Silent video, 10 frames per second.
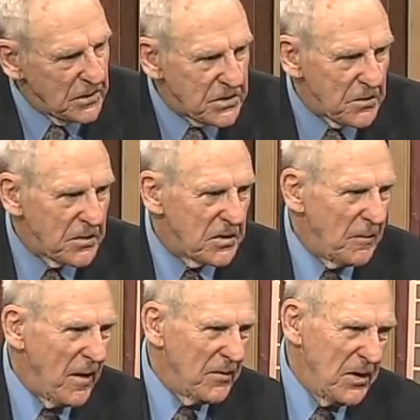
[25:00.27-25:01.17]
serious
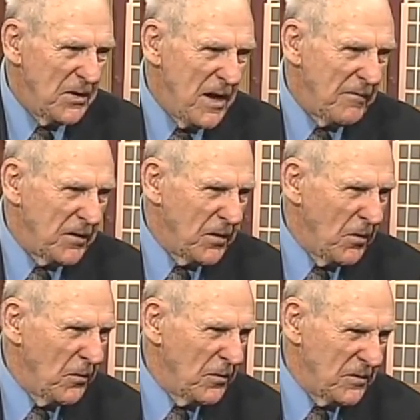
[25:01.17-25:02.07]
about, you didn't have to
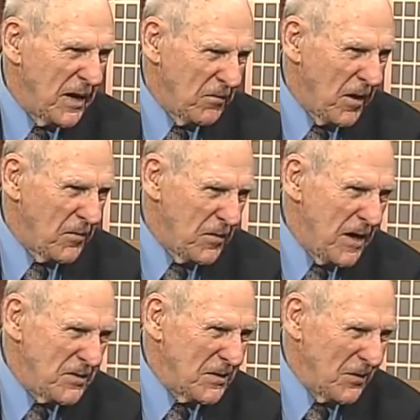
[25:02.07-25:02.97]
go take
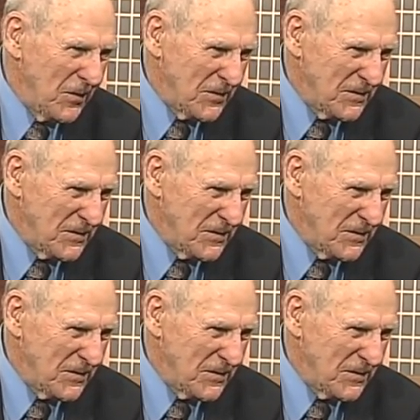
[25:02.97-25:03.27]
recreation courses.